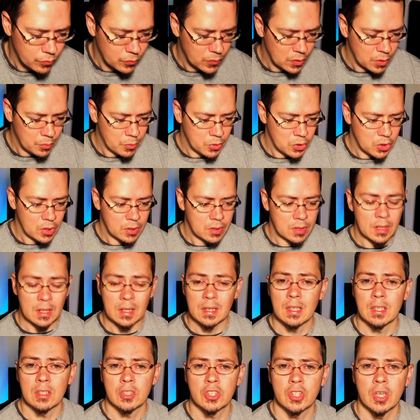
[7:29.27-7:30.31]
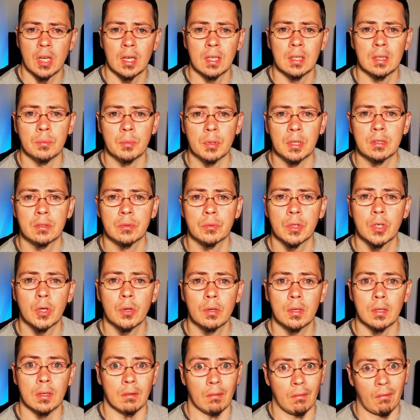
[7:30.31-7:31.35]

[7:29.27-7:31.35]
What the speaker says: I'm adjusting this shot in the middle of recording.